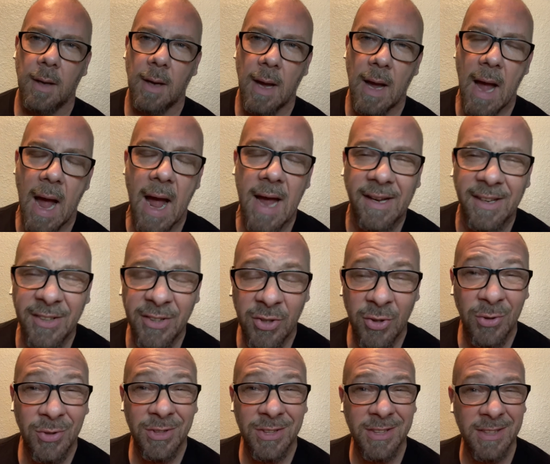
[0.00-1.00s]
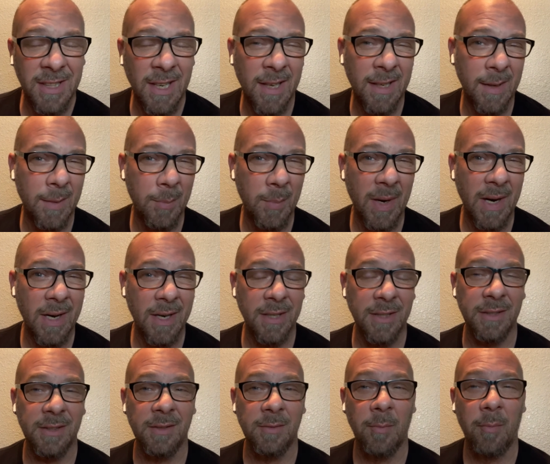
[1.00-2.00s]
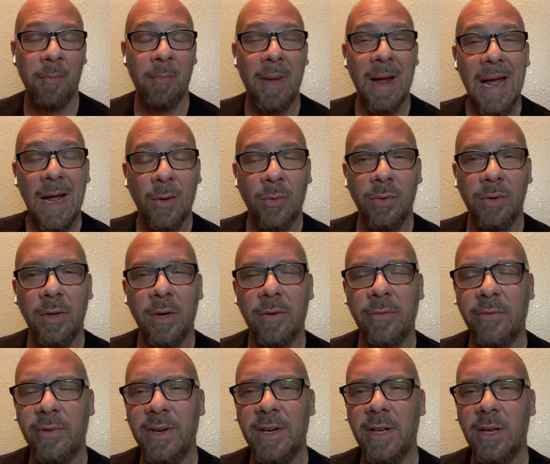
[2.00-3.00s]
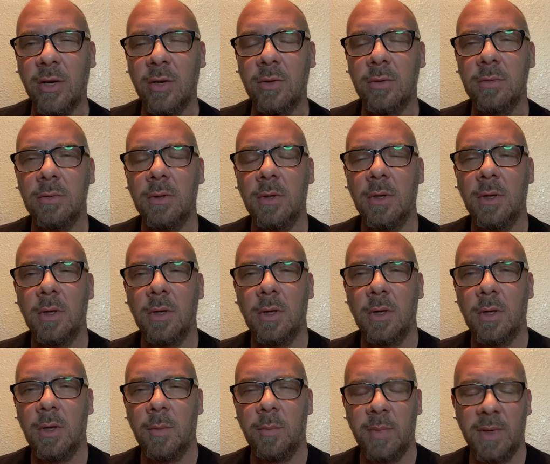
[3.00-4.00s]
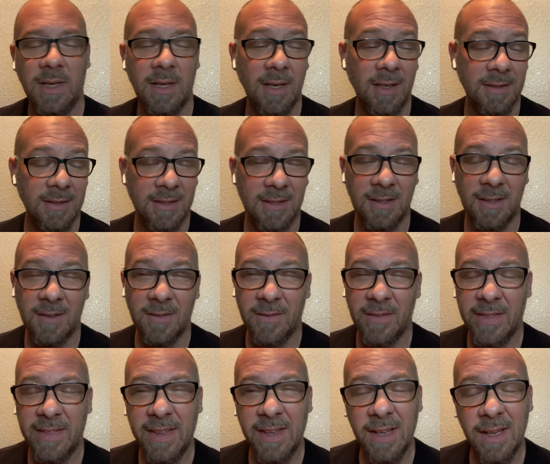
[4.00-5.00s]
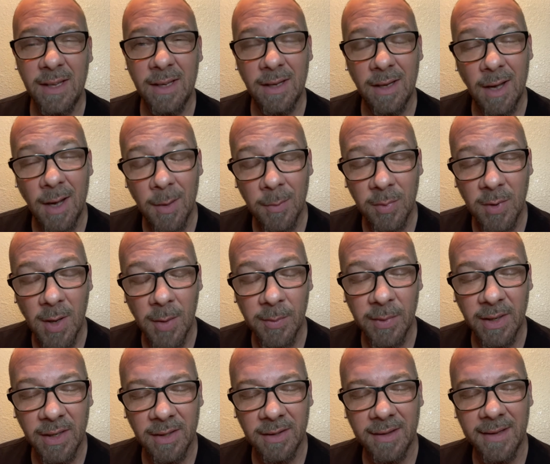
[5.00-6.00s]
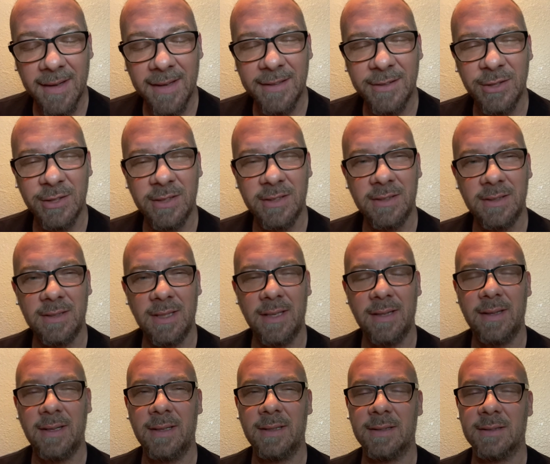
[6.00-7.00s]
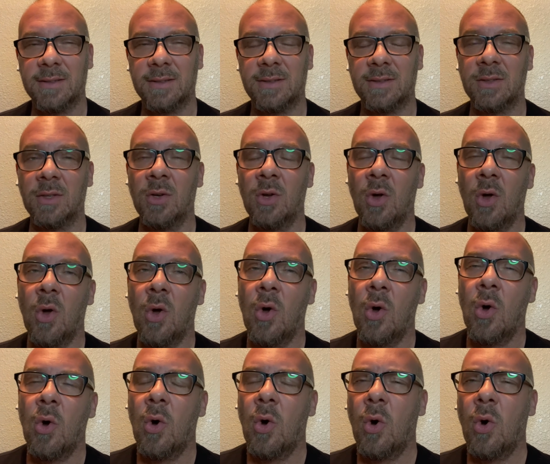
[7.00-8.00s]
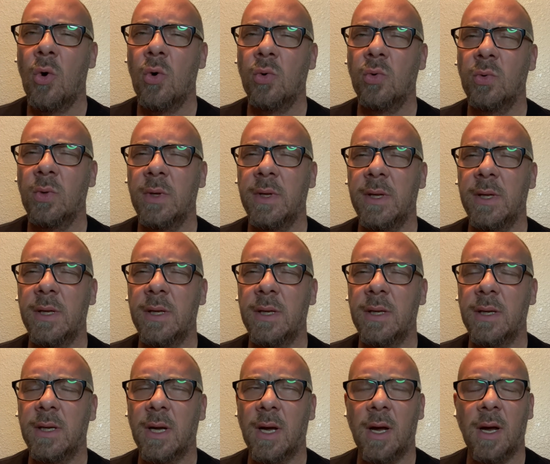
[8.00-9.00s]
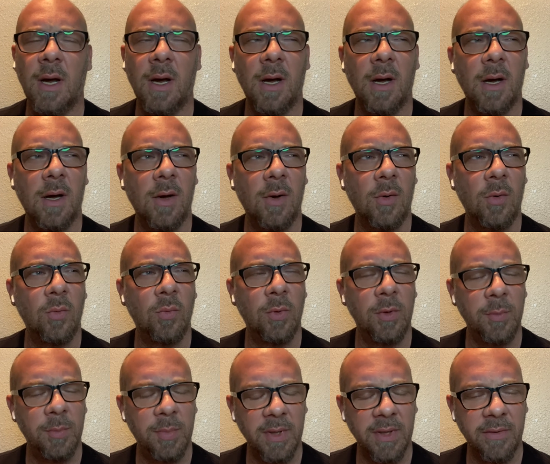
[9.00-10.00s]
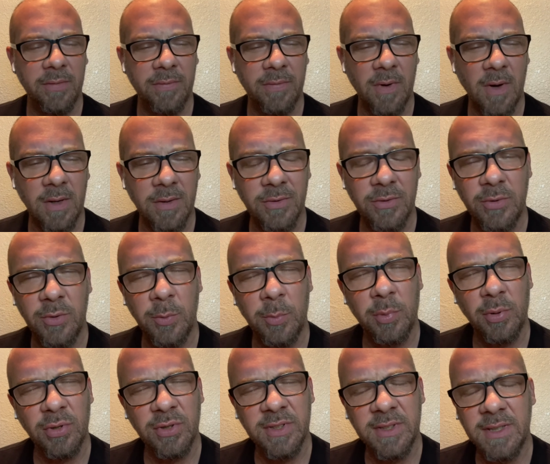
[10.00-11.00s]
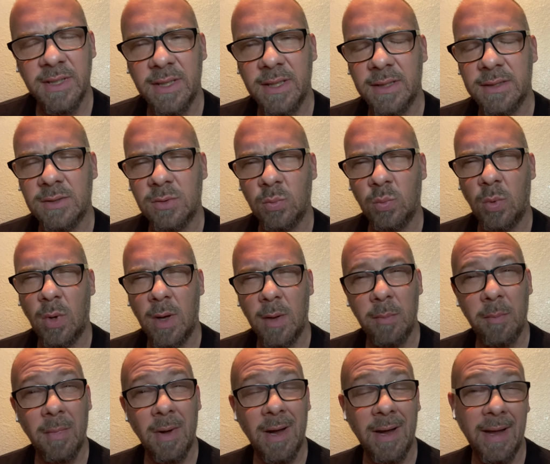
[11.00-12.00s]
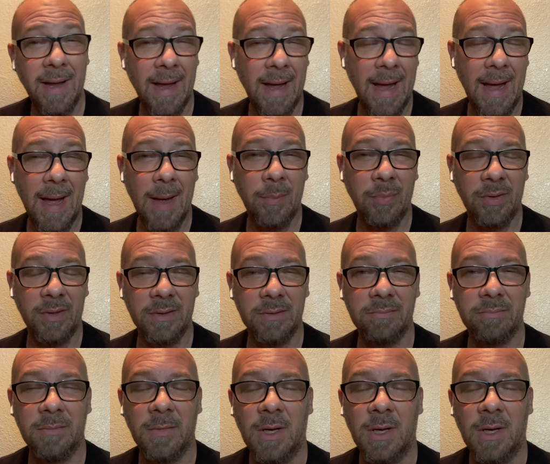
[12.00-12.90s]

How you doing, Scotty Bear? Back with another video. Because of the upcoming elections, I think it's only would be fun to predict what might happen.